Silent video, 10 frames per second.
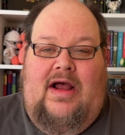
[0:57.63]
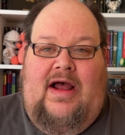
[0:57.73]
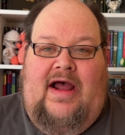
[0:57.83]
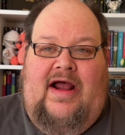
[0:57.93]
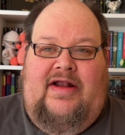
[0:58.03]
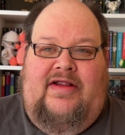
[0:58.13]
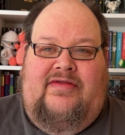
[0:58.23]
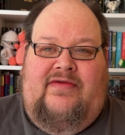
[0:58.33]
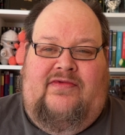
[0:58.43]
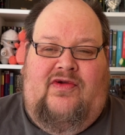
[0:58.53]
And he's
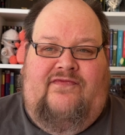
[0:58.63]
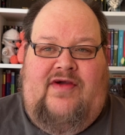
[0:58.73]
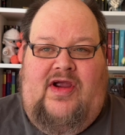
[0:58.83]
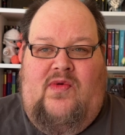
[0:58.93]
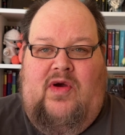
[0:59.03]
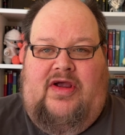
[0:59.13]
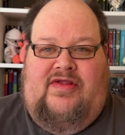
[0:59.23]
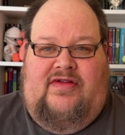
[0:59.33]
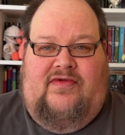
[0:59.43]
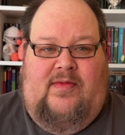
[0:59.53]
got a very quirky
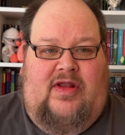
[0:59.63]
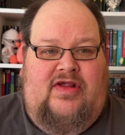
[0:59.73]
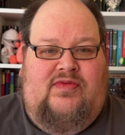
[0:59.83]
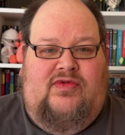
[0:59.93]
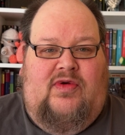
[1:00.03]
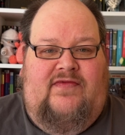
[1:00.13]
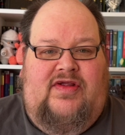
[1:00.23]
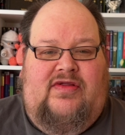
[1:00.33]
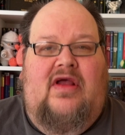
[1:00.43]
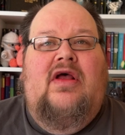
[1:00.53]
sense of humour. This was one of
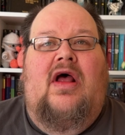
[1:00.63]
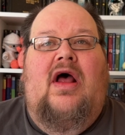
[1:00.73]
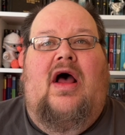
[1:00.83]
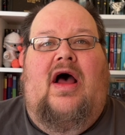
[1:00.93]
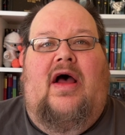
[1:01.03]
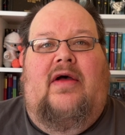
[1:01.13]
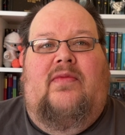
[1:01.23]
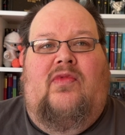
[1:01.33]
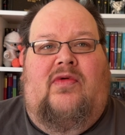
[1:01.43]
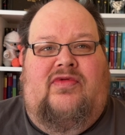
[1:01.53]
his,
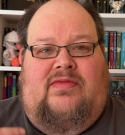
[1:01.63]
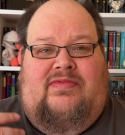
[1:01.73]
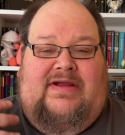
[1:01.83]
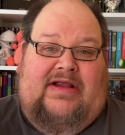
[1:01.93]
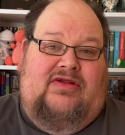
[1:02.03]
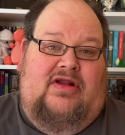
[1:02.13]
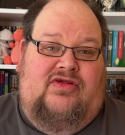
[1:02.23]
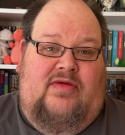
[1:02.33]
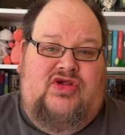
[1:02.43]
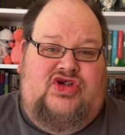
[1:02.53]
what was counted at the
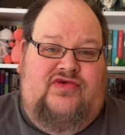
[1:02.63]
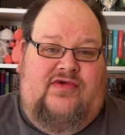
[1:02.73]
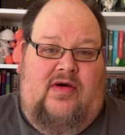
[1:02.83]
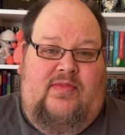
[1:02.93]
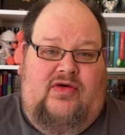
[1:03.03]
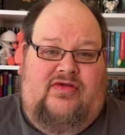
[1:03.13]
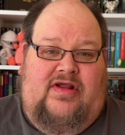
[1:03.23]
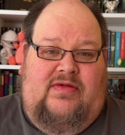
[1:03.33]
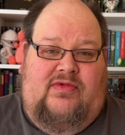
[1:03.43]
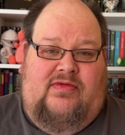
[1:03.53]
time as juvenile books.
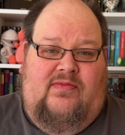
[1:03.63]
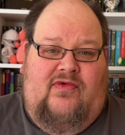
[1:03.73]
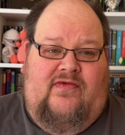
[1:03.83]
It was more